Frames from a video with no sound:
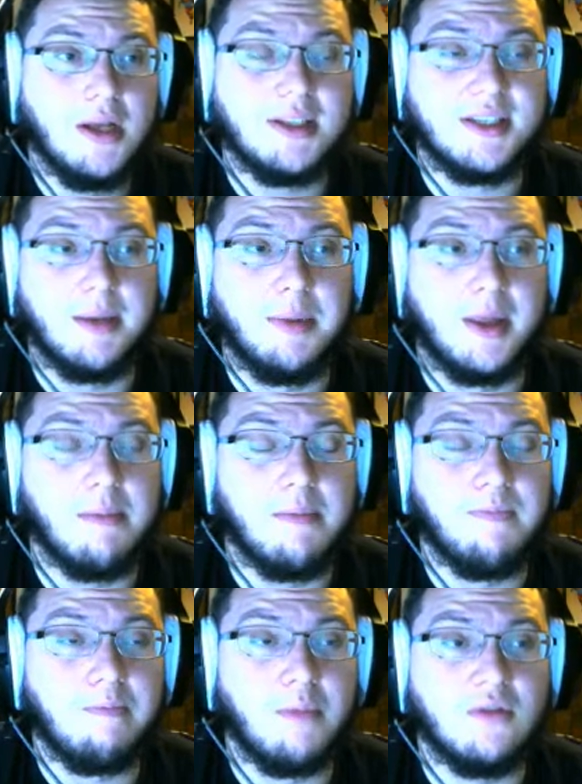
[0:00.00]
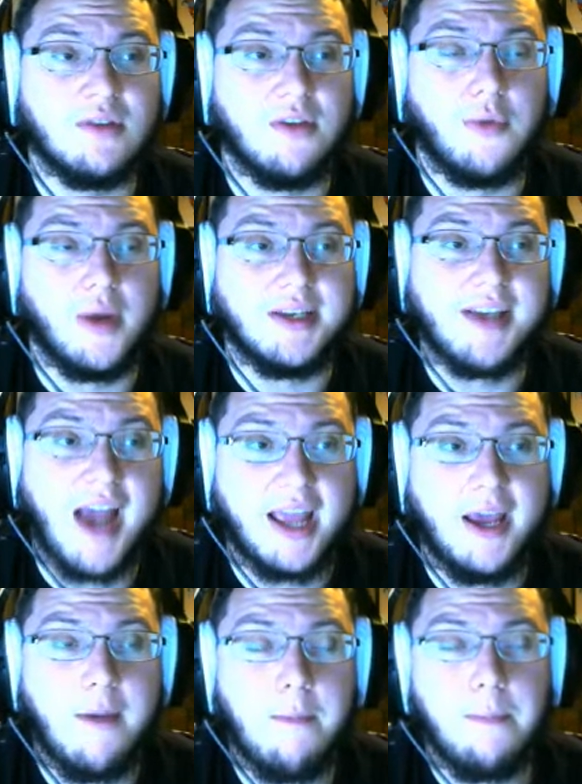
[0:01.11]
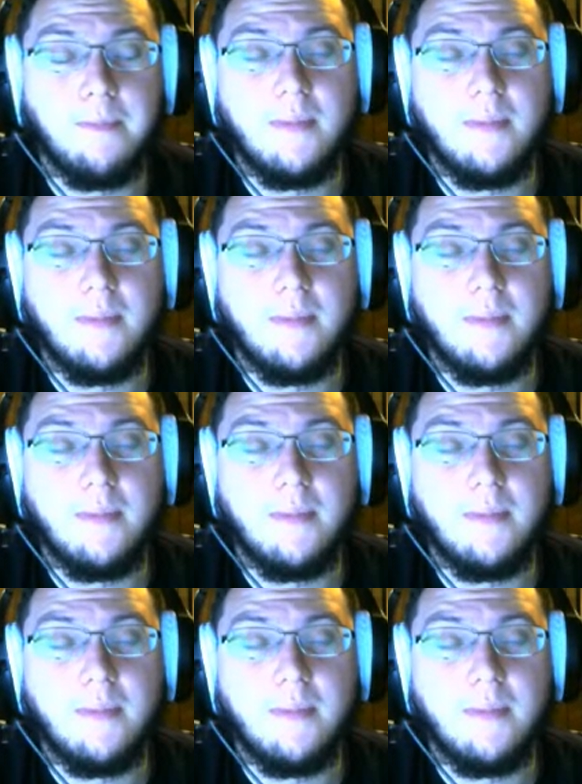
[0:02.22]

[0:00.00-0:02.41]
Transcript: disabling moves if we attack it,